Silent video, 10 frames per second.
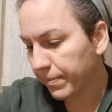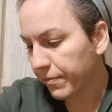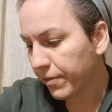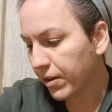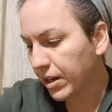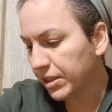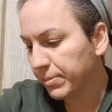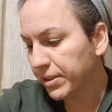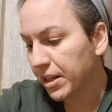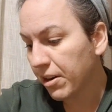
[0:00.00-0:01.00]
furnish
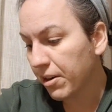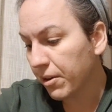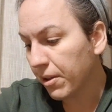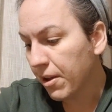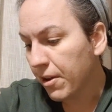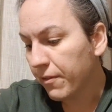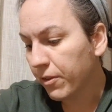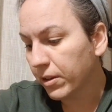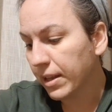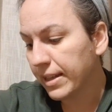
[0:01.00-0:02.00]
material
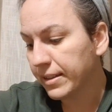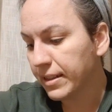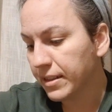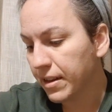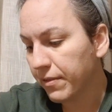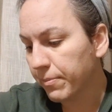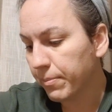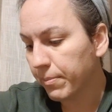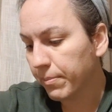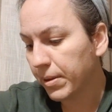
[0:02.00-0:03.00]
for lessons of
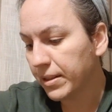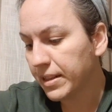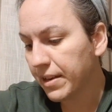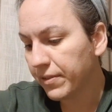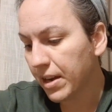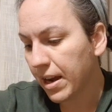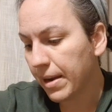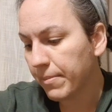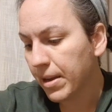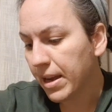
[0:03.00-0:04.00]
plenty of
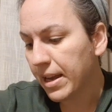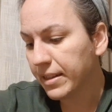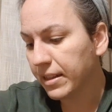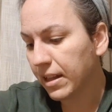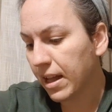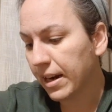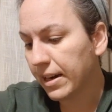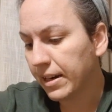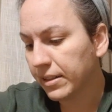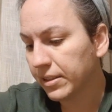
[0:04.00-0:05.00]
time is
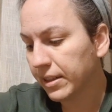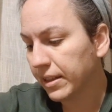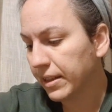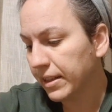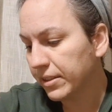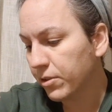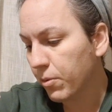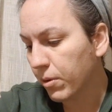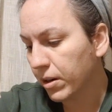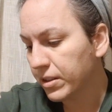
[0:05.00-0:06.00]
allotted to this
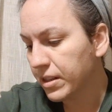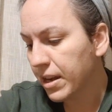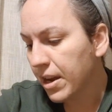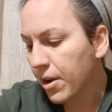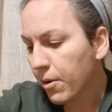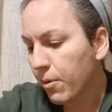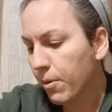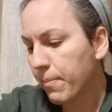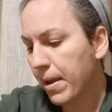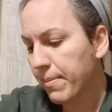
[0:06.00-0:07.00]
course, or
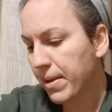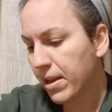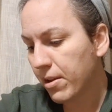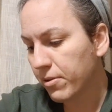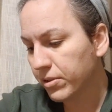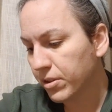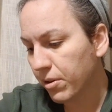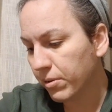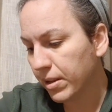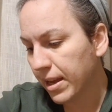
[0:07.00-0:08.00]
may be used
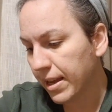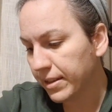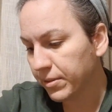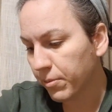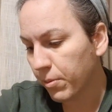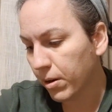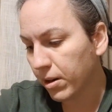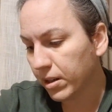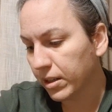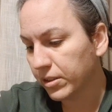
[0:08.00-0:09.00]
only as
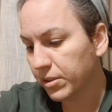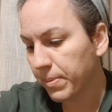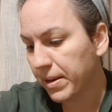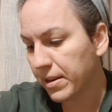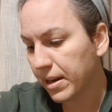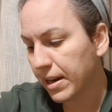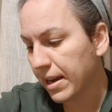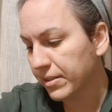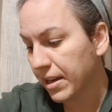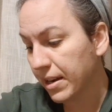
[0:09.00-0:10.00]
work to be done
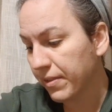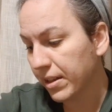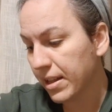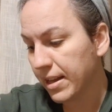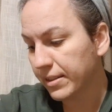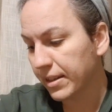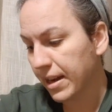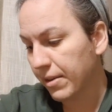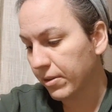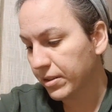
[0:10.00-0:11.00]
outside of the class
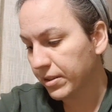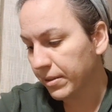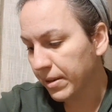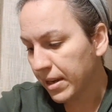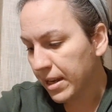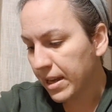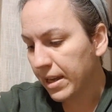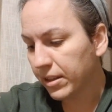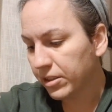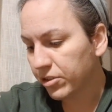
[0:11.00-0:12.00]
hours.
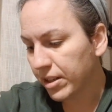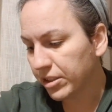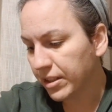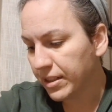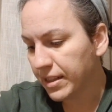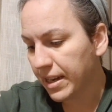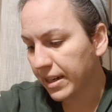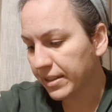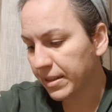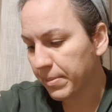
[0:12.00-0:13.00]
Illustrations and
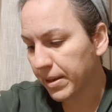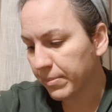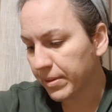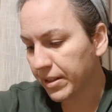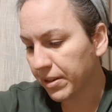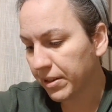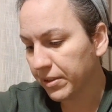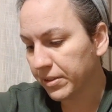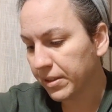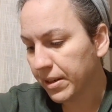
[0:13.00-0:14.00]
exhibit
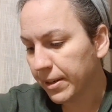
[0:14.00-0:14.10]
materials